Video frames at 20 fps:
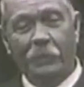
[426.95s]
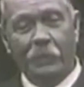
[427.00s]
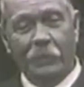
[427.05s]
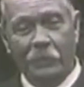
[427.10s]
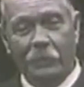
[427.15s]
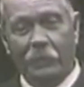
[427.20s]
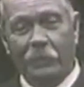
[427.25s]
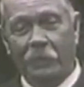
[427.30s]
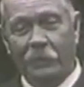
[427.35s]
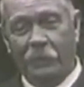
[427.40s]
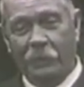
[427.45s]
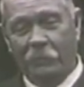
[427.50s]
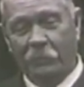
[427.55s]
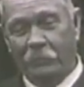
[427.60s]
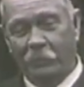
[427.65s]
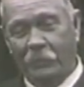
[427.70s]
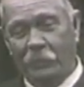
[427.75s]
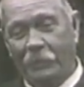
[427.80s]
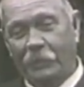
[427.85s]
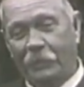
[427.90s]
He got
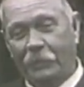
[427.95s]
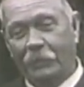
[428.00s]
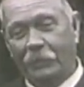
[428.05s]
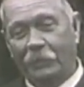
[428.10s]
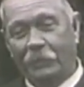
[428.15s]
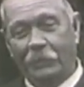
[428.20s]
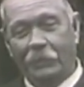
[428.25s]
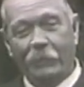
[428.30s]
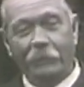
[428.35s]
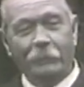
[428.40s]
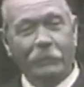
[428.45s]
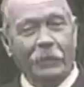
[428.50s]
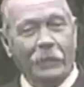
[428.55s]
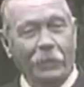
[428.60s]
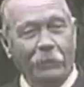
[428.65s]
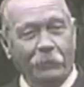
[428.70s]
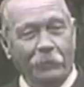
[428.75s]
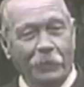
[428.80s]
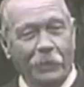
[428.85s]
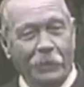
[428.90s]
there, but he never
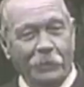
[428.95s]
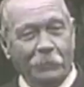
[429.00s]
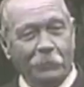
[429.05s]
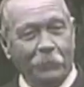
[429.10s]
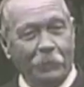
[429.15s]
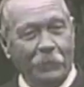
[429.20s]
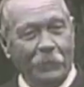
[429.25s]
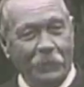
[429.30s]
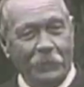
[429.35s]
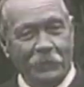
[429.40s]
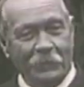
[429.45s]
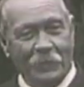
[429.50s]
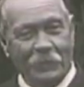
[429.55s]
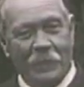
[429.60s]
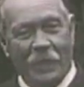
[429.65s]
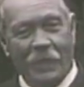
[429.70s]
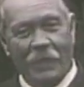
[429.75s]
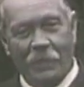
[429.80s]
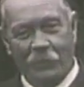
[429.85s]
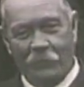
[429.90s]
gave an
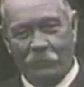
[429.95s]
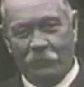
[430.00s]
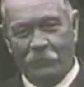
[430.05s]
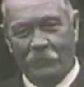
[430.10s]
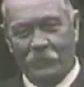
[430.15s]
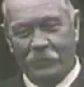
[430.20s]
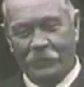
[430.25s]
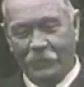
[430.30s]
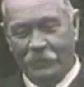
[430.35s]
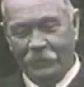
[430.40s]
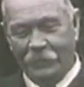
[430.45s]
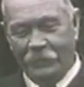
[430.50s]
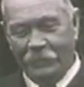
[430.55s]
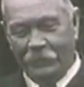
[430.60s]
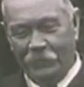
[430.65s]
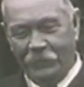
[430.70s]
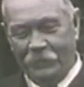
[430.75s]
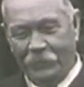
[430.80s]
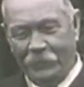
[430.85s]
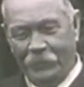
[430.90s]
explanation how.
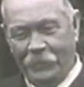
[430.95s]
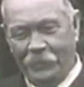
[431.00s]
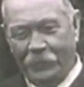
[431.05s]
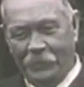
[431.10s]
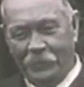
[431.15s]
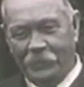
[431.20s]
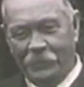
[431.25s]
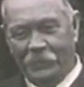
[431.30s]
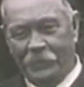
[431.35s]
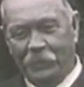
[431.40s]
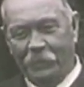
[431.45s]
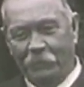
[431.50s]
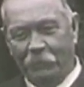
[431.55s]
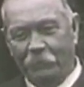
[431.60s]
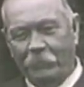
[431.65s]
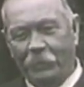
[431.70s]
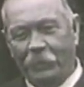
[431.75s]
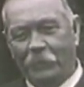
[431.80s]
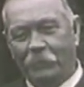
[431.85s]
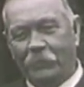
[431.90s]
Well, that didn't
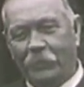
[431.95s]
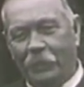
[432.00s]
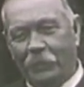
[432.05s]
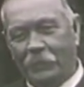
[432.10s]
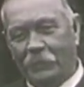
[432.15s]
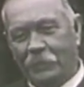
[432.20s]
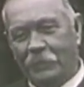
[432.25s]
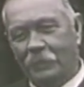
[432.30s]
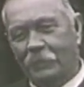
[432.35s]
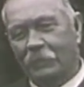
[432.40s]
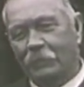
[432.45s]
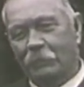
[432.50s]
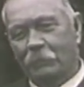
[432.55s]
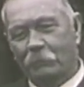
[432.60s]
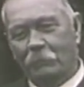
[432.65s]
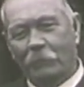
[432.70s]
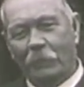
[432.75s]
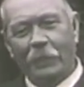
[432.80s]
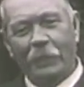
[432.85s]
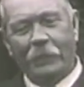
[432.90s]
seem to me quite
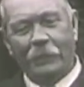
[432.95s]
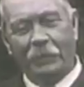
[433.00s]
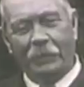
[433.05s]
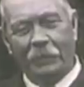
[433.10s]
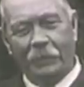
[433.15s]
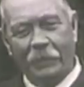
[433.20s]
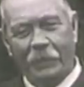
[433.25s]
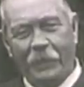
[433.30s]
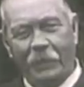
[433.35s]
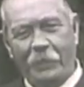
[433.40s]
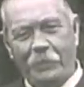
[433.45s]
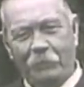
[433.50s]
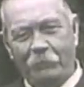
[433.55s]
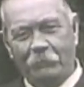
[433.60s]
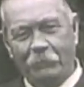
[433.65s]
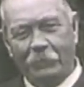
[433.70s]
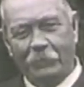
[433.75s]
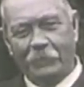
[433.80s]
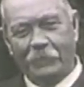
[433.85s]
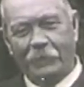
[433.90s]
playing the
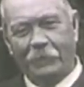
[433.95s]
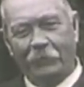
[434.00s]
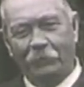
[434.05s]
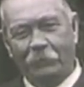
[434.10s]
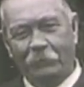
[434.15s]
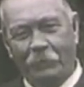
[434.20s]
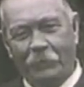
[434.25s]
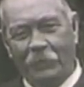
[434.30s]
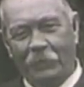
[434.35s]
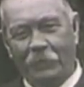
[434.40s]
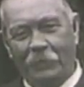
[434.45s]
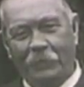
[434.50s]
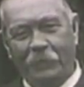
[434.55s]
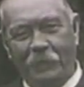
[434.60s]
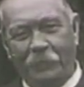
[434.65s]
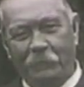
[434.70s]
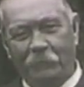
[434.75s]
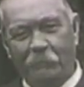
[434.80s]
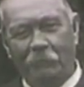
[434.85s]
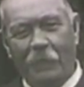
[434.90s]
game. It seemed to me that
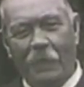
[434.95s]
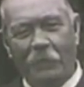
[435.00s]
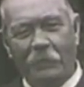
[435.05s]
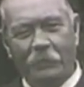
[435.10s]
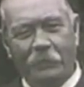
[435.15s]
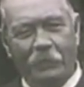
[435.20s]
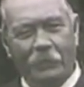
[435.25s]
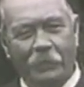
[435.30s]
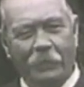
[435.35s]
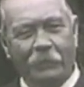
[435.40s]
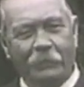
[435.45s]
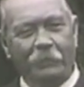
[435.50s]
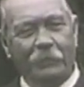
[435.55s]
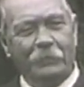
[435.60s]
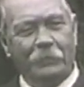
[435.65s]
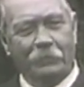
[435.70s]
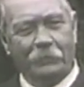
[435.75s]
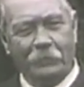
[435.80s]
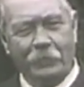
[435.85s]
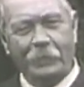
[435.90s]
he's bound to
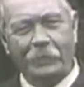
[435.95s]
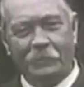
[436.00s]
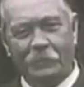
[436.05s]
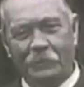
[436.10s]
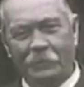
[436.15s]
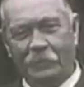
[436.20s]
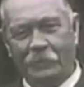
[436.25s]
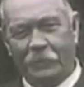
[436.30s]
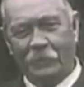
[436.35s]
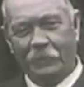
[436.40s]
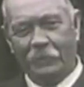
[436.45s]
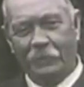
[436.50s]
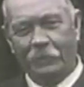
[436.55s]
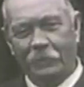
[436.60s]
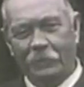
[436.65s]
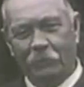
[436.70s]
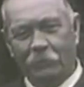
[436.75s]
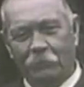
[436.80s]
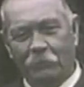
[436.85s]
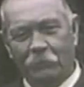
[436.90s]
give his reasons
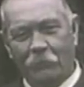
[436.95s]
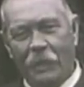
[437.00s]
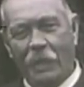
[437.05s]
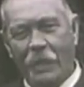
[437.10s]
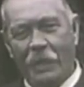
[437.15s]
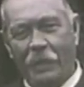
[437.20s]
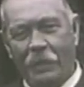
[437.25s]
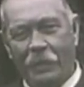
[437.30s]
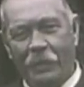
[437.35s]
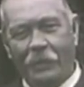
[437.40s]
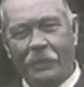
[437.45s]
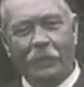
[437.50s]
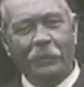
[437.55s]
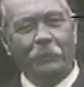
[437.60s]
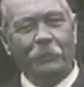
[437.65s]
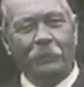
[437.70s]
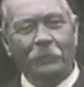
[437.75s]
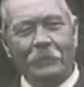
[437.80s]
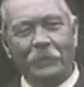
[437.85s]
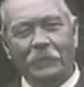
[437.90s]
why he
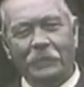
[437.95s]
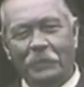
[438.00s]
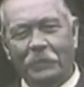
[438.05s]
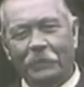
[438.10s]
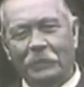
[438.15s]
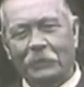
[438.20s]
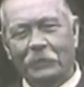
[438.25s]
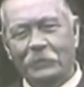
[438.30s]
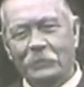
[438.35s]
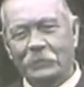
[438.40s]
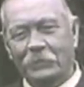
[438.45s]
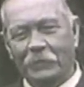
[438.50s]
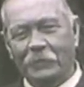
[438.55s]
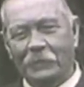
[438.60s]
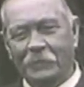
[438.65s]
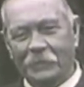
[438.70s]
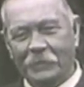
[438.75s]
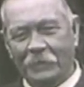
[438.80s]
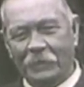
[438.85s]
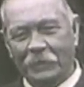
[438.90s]
came to his
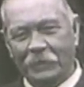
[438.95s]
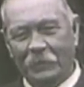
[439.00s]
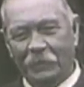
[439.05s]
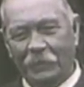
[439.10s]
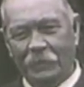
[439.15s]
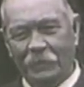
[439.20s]
conclusions.